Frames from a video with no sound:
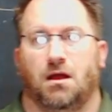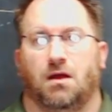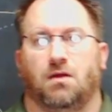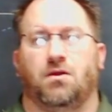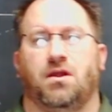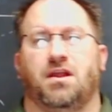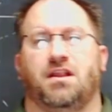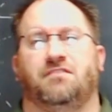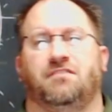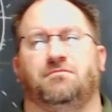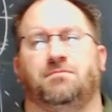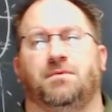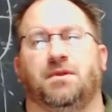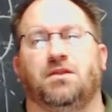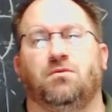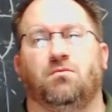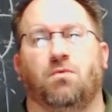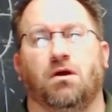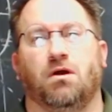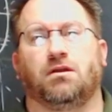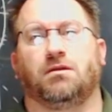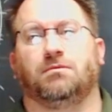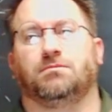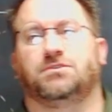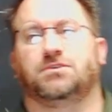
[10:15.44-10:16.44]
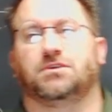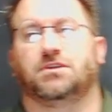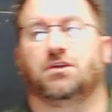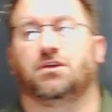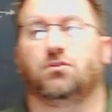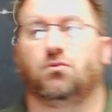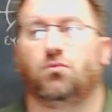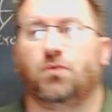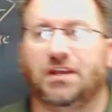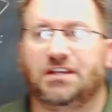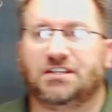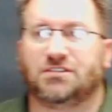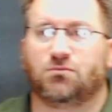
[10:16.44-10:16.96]
All right, everybody, welcome to
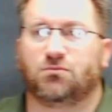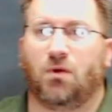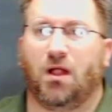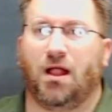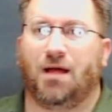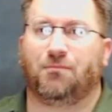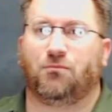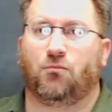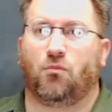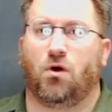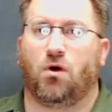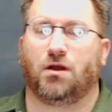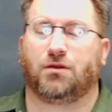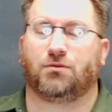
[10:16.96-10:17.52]
another week's walk.